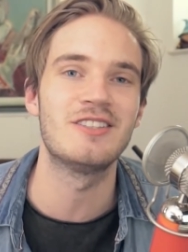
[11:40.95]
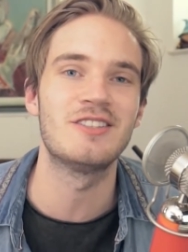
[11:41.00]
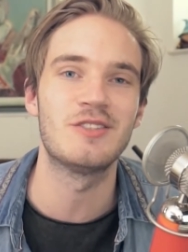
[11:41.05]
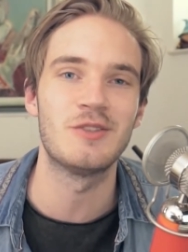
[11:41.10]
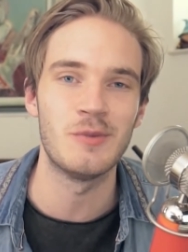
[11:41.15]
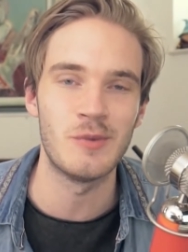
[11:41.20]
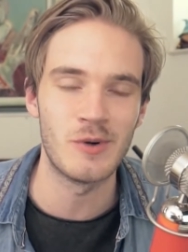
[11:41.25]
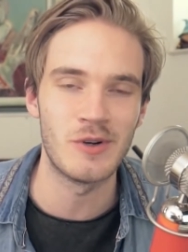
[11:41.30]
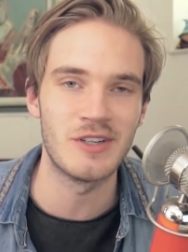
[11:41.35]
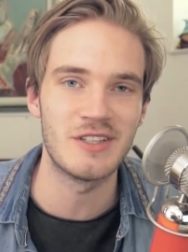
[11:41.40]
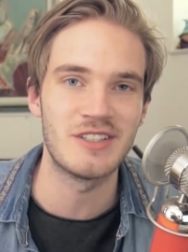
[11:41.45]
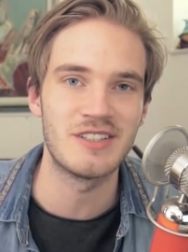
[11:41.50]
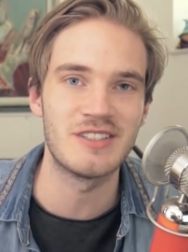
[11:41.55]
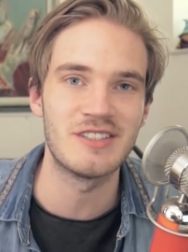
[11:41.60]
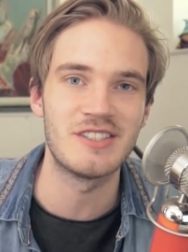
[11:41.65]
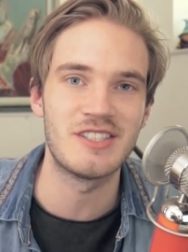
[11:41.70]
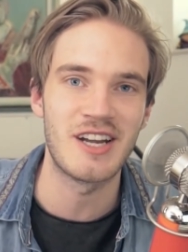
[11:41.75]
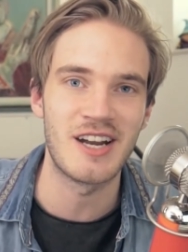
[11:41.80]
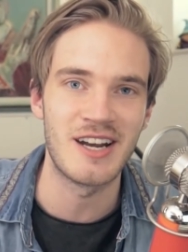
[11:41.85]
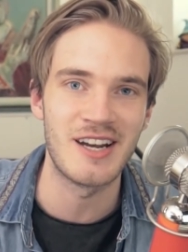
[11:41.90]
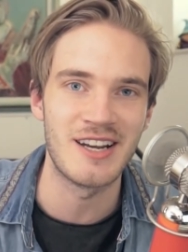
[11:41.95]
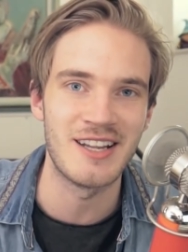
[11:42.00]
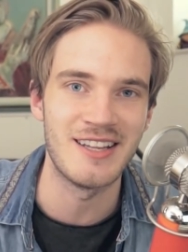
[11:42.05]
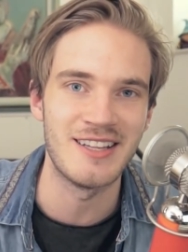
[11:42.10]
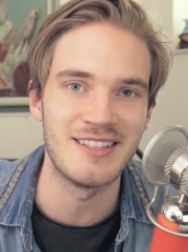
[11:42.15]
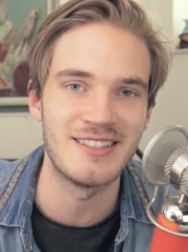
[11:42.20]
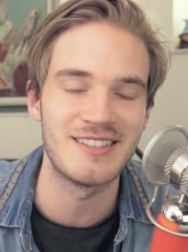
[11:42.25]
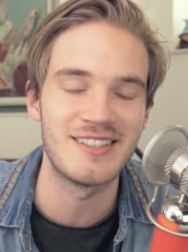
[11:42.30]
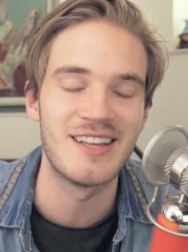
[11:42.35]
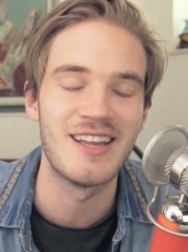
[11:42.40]
towards
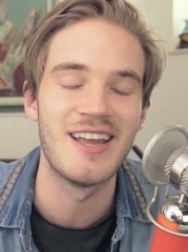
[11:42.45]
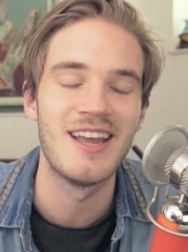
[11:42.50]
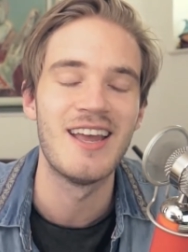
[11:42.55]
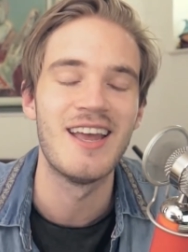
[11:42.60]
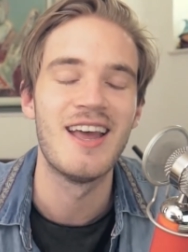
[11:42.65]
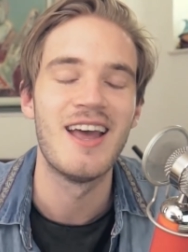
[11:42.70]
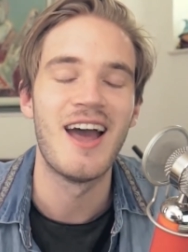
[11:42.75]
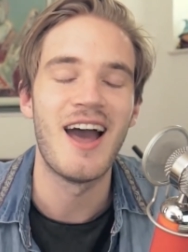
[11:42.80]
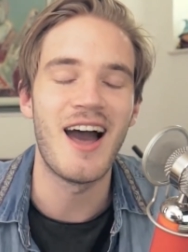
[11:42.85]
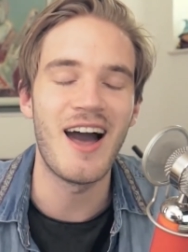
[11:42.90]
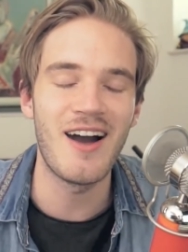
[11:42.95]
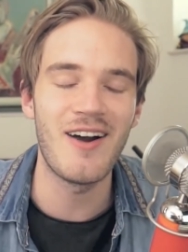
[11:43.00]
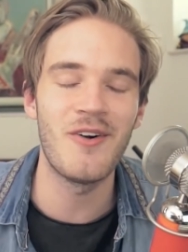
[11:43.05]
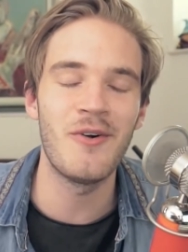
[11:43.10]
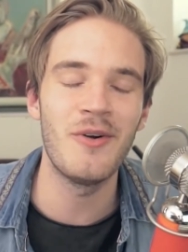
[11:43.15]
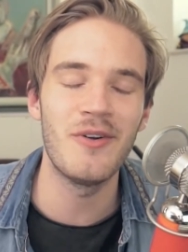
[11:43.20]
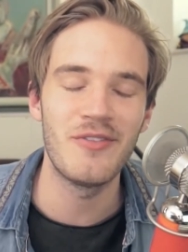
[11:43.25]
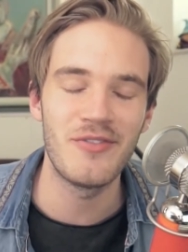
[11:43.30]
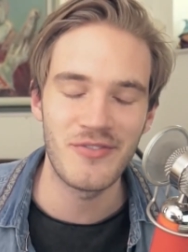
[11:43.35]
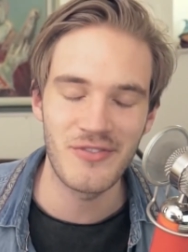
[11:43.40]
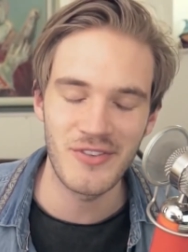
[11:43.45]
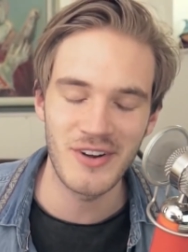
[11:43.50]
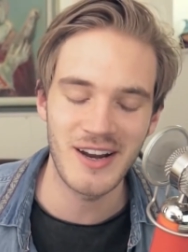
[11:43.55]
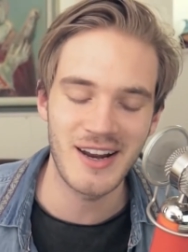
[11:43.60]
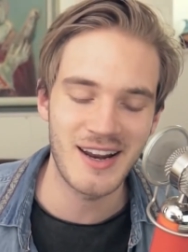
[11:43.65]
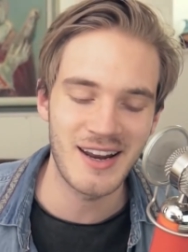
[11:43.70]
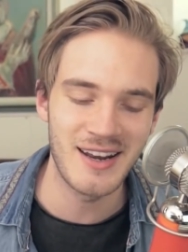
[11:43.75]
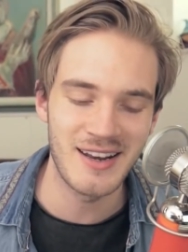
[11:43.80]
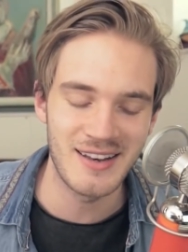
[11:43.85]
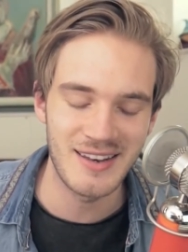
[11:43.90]
charities how
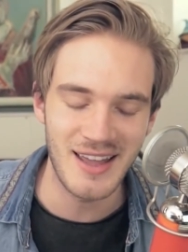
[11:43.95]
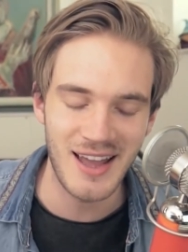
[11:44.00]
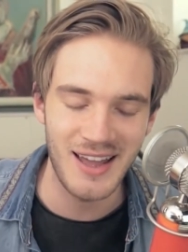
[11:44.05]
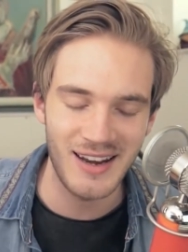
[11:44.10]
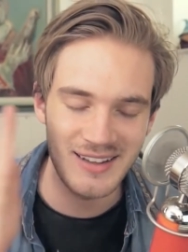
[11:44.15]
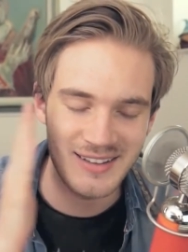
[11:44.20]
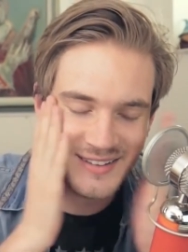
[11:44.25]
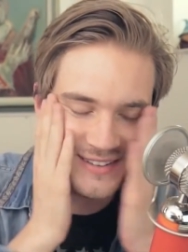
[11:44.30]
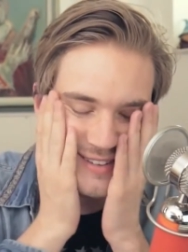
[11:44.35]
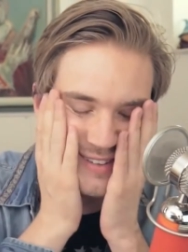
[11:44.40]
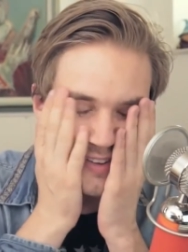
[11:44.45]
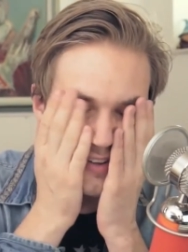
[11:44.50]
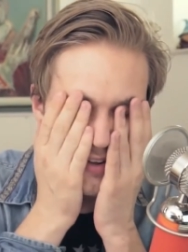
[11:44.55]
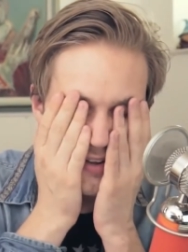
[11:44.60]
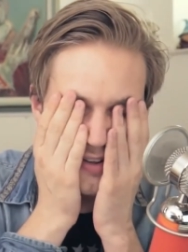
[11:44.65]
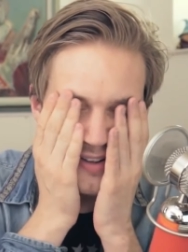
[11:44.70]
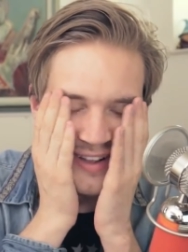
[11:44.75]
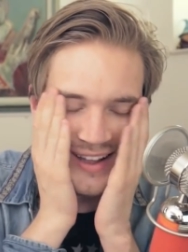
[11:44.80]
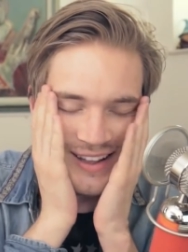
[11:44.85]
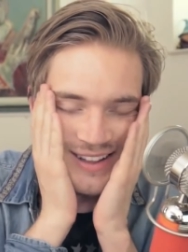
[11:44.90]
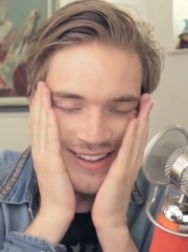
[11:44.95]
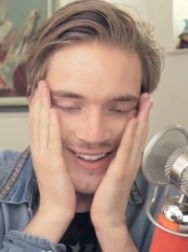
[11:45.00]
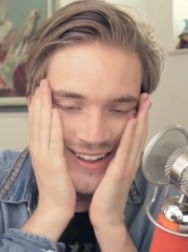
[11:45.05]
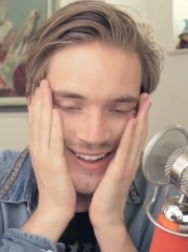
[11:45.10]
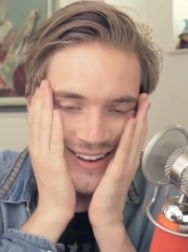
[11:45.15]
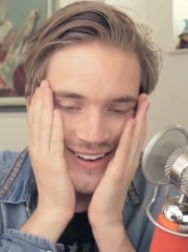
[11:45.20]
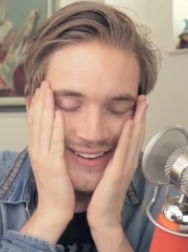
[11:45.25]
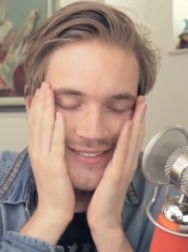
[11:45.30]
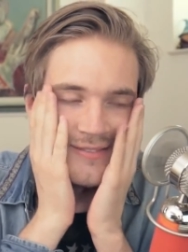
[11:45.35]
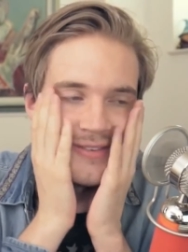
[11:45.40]
freaking that is. Ah, I
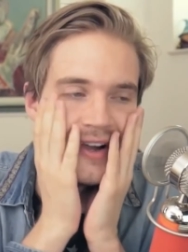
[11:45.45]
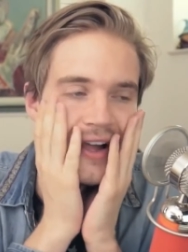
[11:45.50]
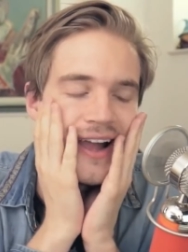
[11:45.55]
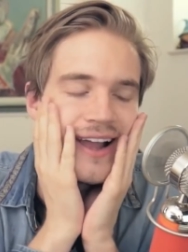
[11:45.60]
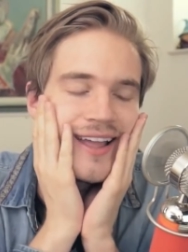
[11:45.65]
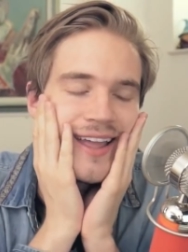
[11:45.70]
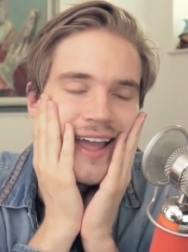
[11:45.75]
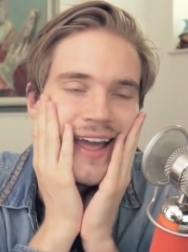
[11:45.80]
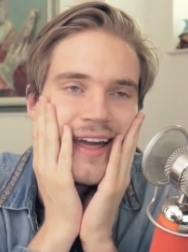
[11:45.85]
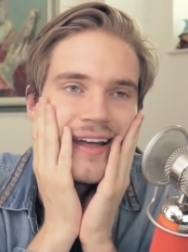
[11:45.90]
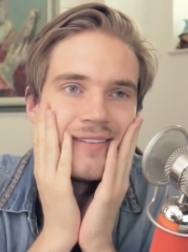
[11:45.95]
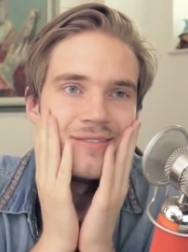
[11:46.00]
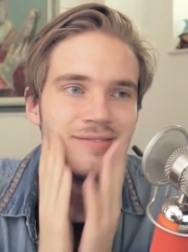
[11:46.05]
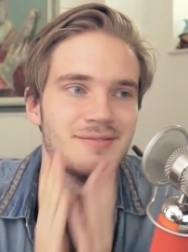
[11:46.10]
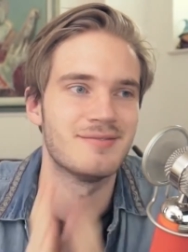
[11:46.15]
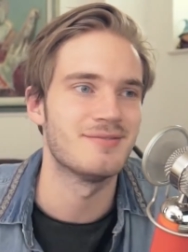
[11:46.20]
can't. What? I can't.